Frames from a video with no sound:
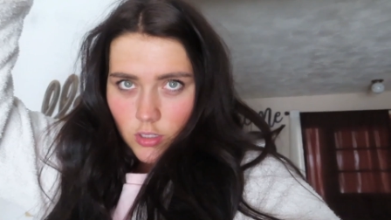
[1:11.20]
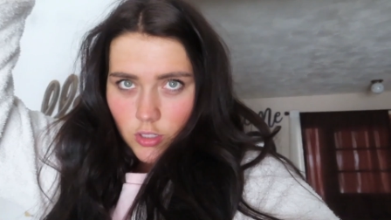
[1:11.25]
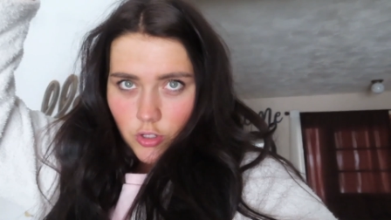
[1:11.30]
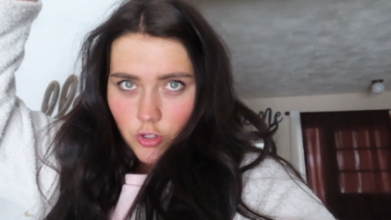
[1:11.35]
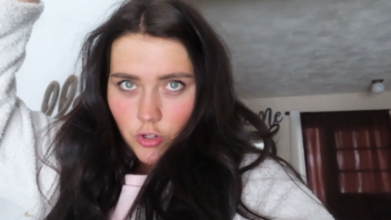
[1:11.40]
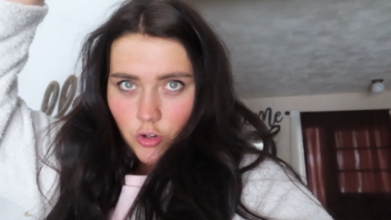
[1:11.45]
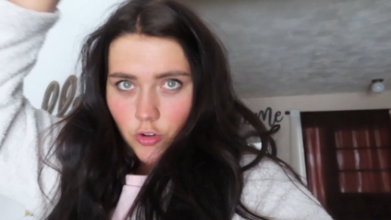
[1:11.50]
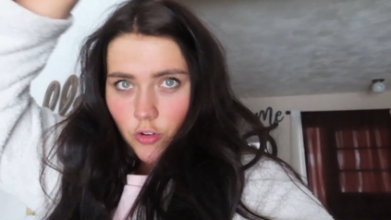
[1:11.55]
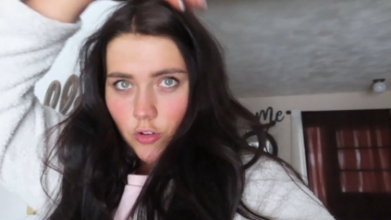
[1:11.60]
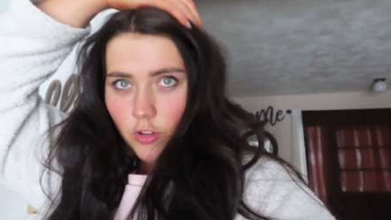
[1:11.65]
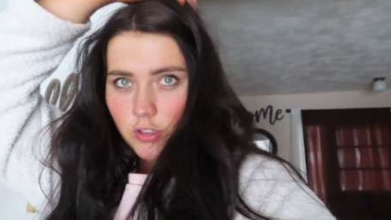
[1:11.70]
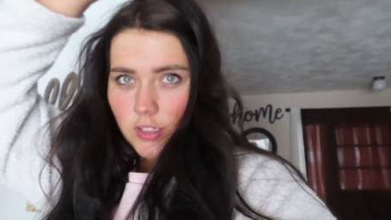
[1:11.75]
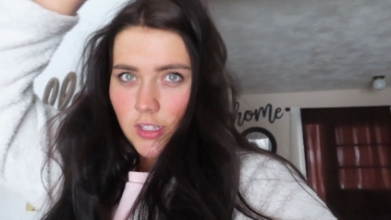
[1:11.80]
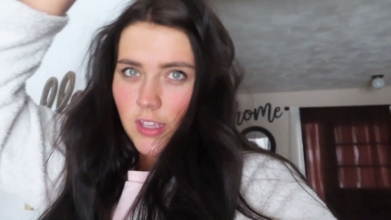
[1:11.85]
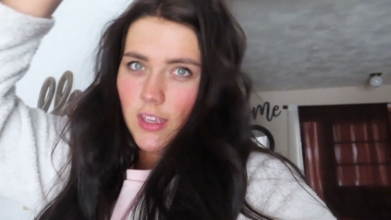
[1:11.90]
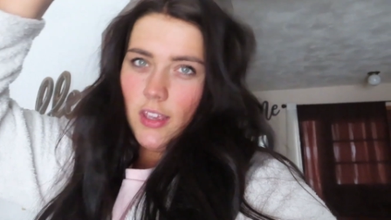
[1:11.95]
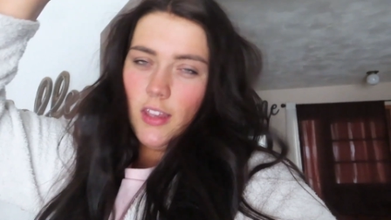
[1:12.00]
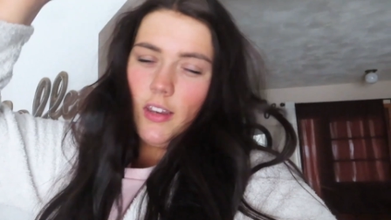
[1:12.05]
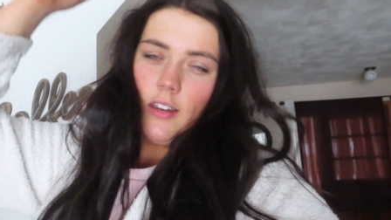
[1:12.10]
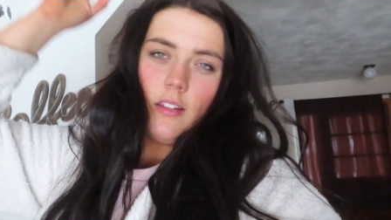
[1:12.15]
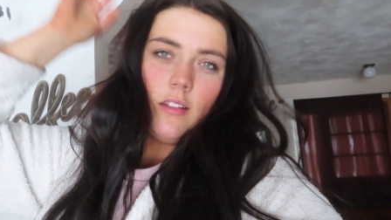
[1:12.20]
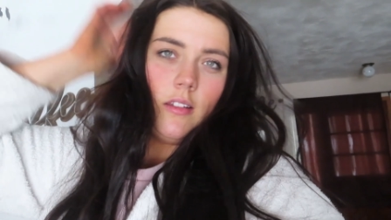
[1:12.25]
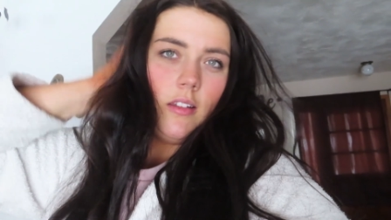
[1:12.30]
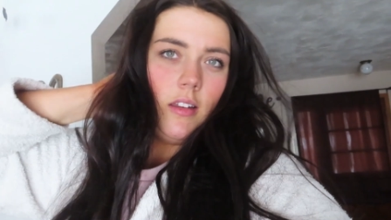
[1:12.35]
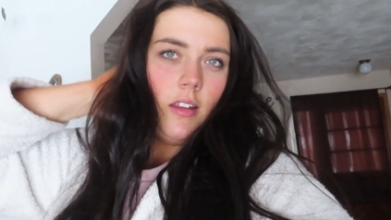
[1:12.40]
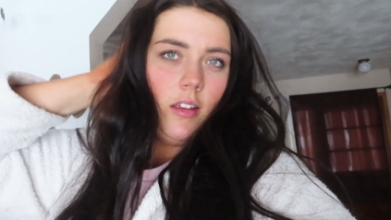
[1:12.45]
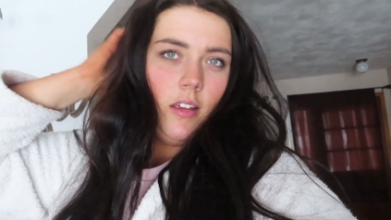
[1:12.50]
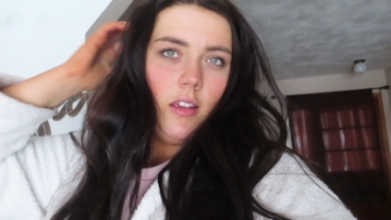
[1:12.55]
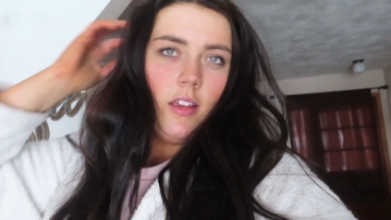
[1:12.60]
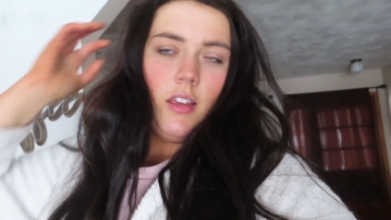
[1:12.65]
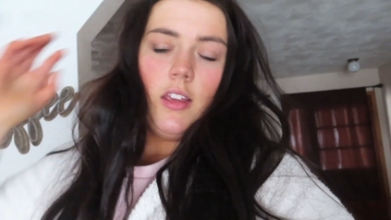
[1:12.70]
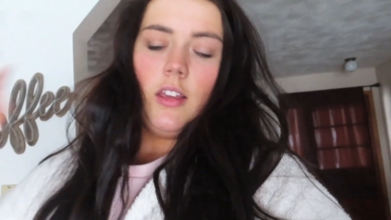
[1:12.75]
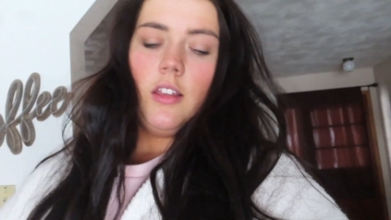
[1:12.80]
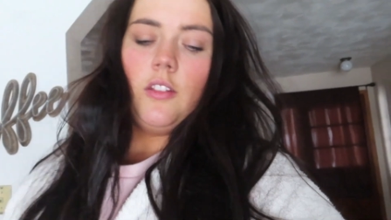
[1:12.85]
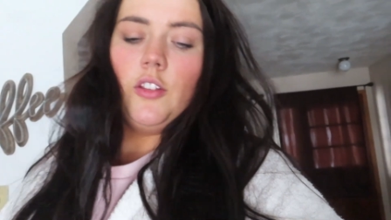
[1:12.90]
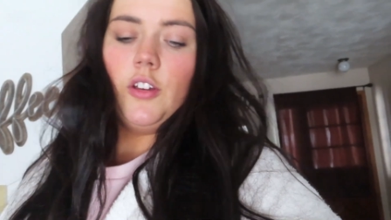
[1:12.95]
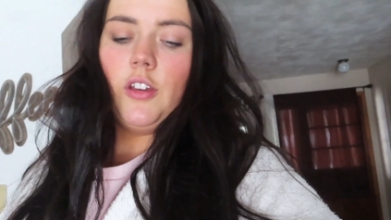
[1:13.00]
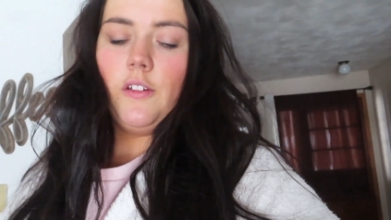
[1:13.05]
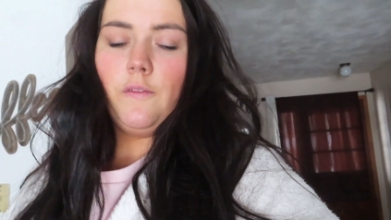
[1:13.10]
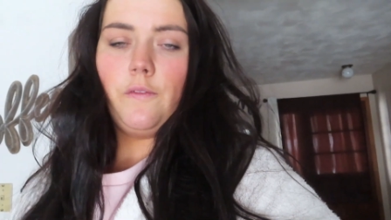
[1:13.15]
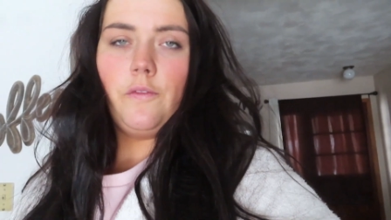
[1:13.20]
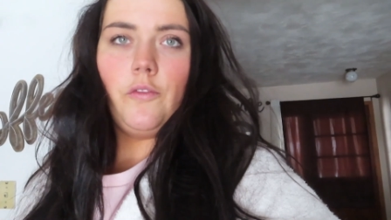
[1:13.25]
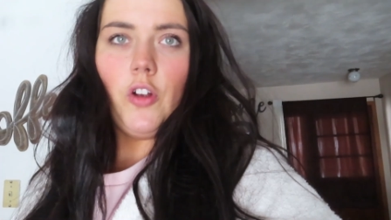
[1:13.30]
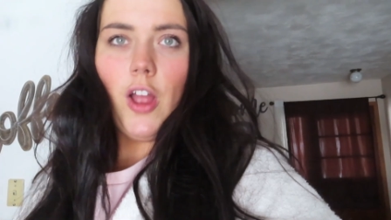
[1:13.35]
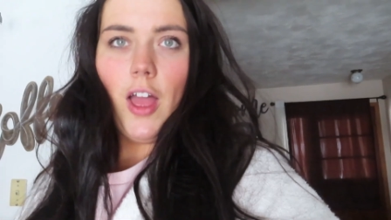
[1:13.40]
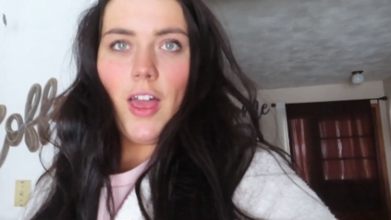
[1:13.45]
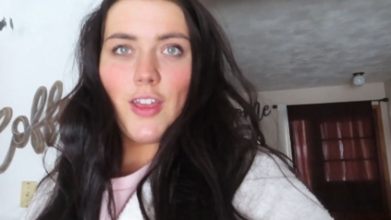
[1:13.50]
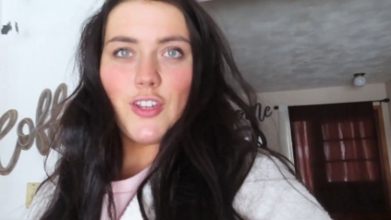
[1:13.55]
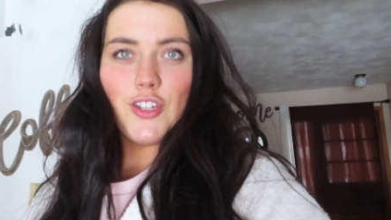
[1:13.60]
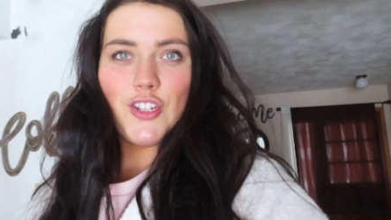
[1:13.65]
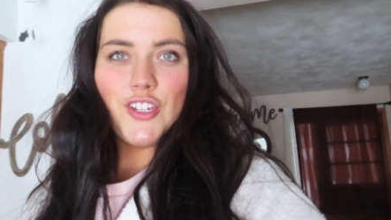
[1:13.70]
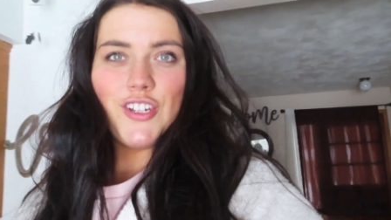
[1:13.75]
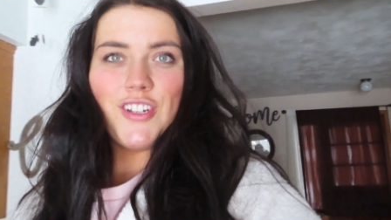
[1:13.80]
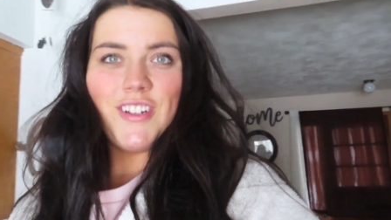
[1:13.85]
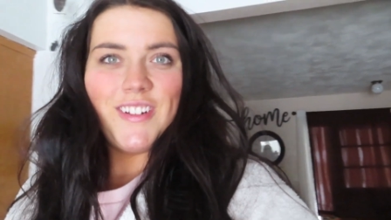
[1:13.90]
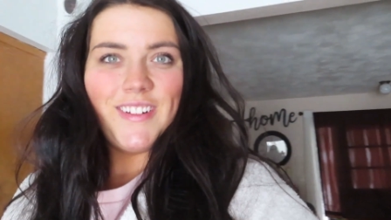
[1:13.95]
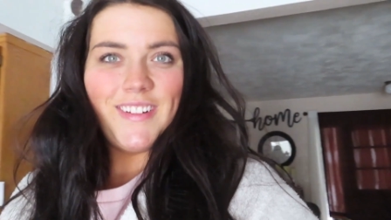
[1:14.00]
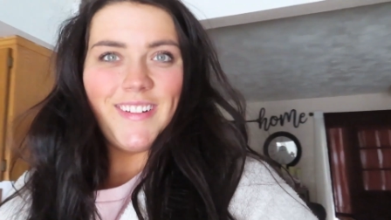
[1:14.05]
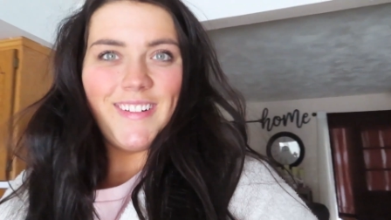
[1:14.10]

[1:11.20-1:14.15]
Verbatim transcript: Curled it and looking fresh.